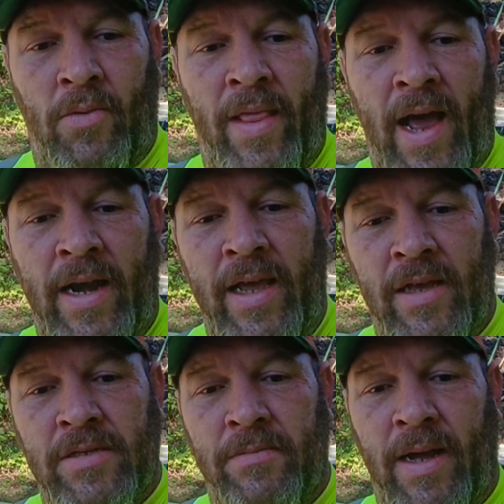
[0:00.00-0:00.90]
with
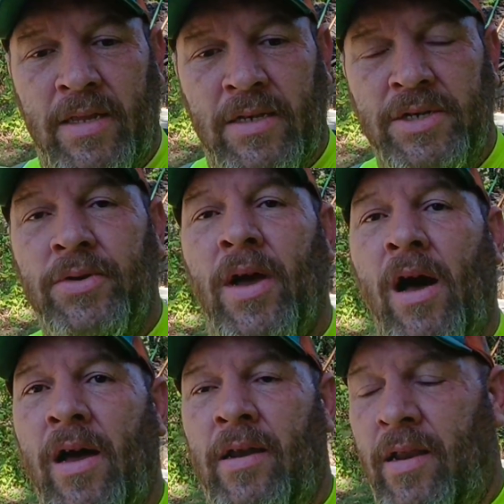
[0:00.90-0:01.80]
ideas about this
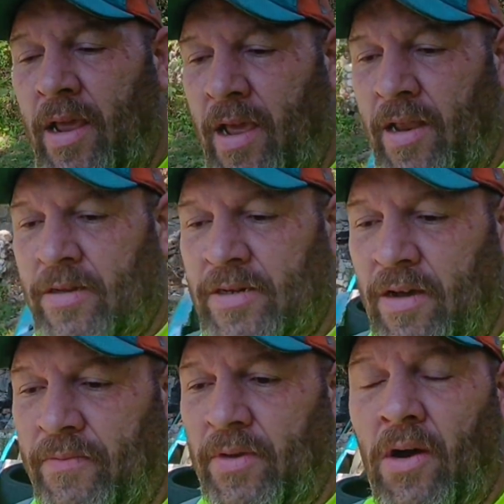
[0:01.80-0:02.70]
Yukon and
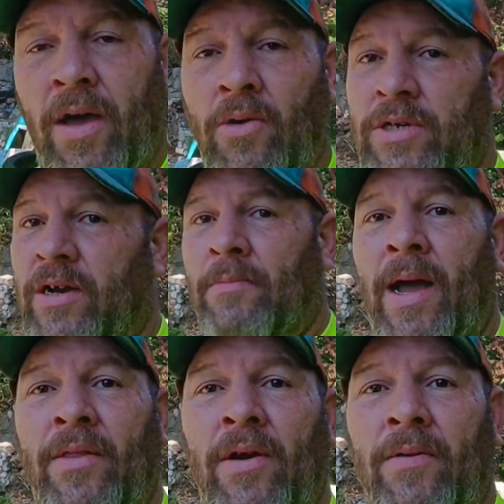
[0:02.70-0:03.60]
stuff. Y'all go check them
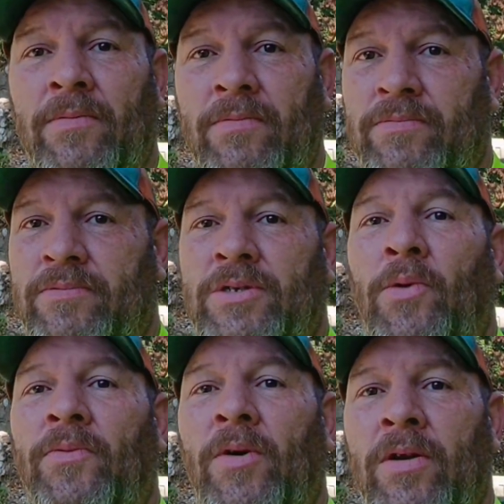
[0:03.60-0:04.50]
out. They're
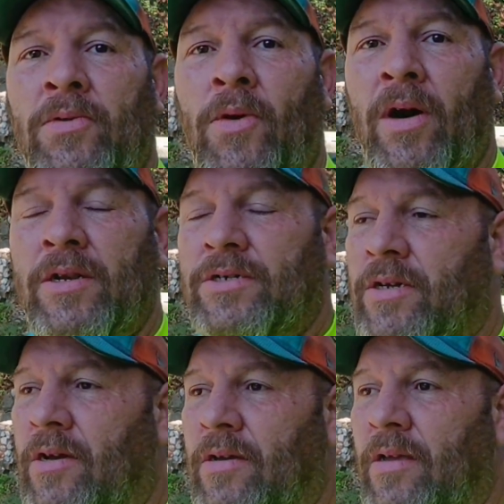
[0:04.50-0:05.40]
so fun to watch.
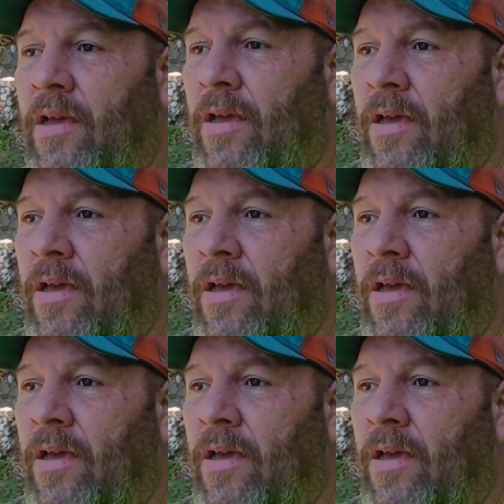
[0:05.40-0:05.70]
You